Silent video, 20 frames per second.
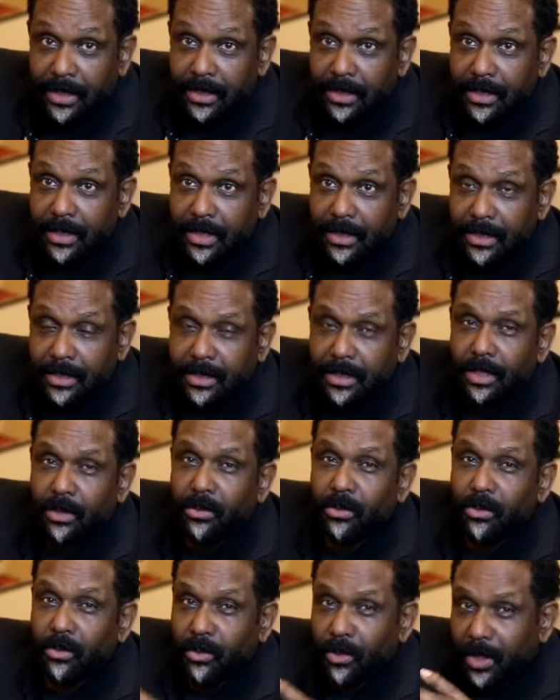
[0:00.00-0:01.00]
And it's a
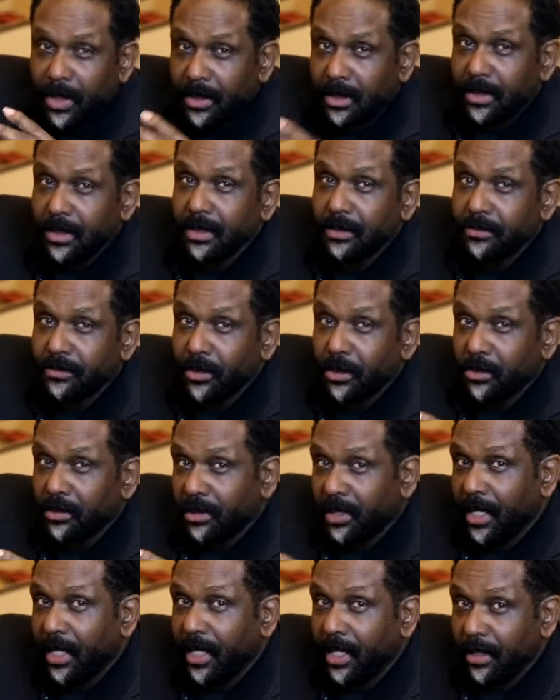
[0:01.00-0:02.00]
wonderful
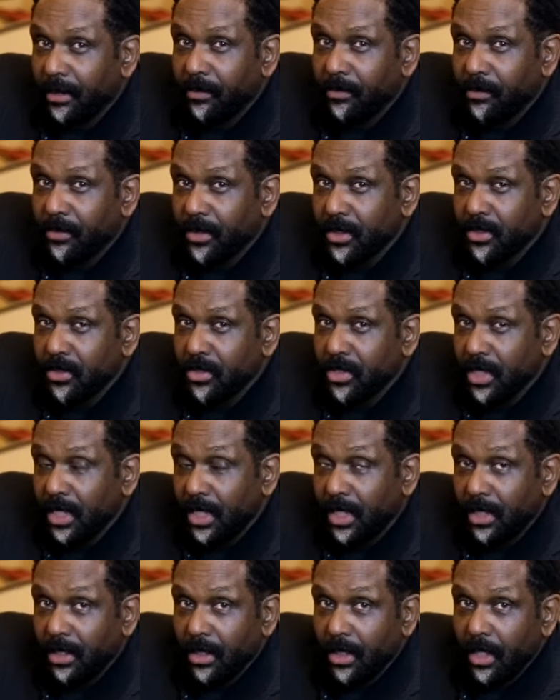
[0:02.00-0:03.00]
thing to
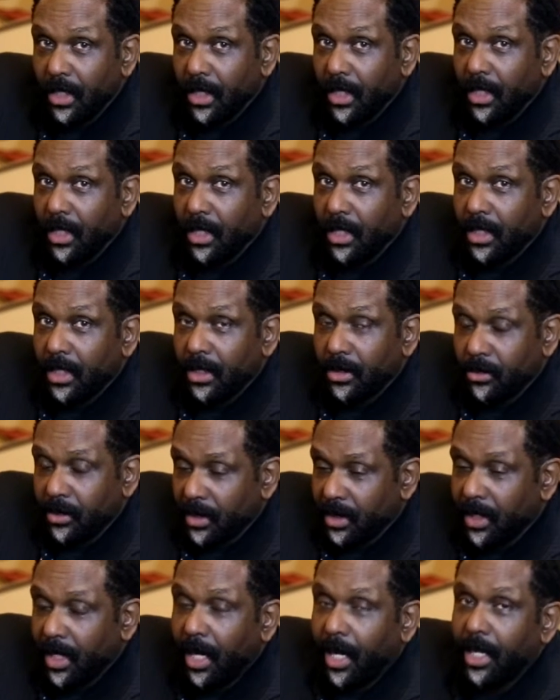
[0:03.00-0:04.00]
see
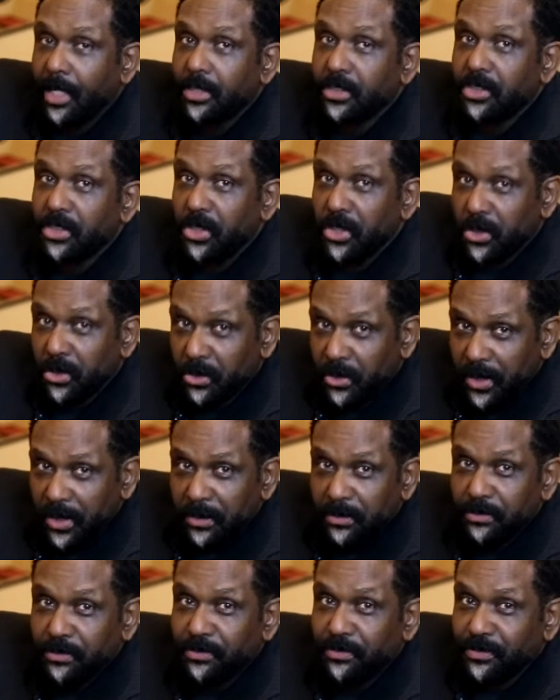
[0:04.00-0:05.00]
what God is doing.